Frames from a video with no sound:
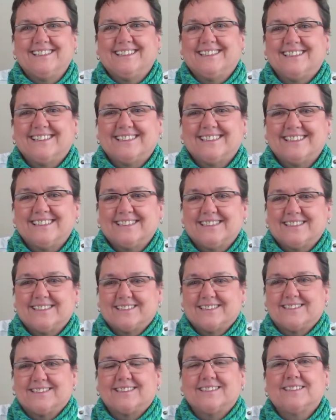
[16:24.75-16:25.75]

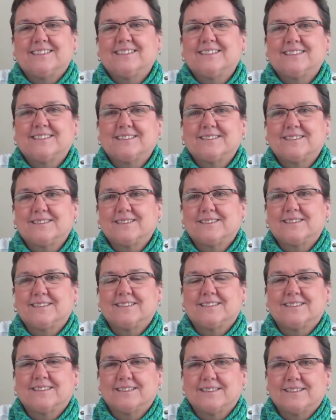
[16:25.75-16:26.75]

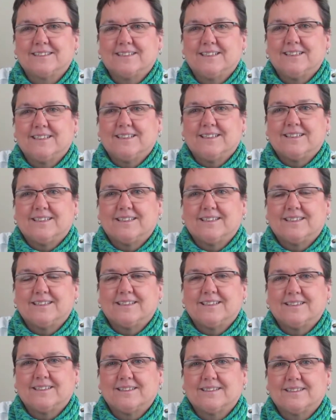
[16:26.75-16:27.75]

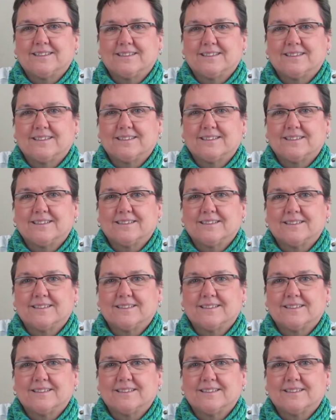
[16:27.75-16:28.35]
The person shown says nothing.